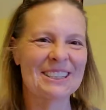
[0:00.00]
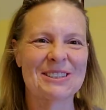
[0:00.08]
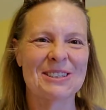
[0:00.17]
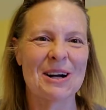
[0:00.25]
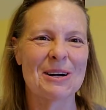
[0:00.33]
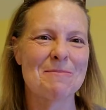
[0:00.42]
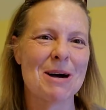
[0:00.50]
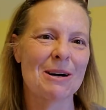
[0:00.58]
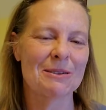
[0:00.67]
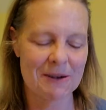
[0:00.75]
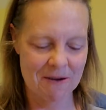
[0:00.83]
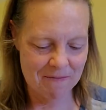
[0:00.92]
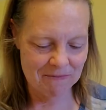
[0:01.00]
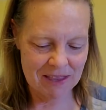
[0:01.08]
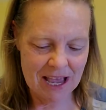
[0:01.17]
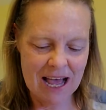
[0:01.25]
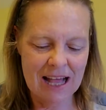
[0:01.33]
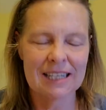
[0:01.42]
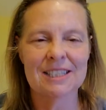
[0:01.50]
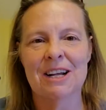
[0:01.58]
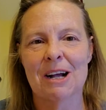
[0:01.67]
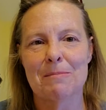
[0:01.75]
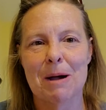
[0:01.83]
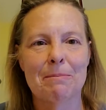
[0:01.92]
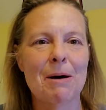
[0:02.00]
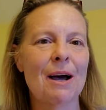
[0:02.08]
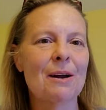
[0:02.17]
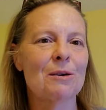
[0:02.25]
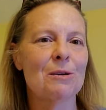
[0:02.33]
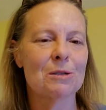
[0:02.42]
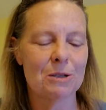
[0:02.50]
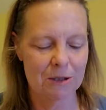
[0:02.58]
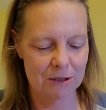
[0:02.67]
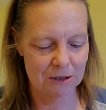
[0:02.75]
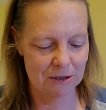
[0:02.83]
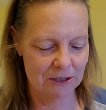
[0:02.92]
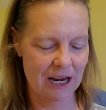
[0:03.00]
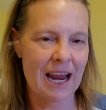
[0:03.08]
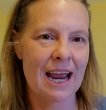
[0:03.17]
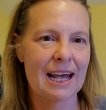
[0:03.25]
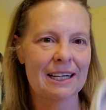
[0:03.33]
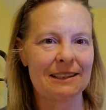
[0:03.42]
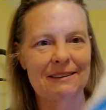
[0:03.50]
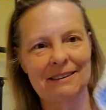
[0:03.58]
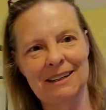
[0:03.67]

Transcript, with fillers: let's talk about let's talk about potholders and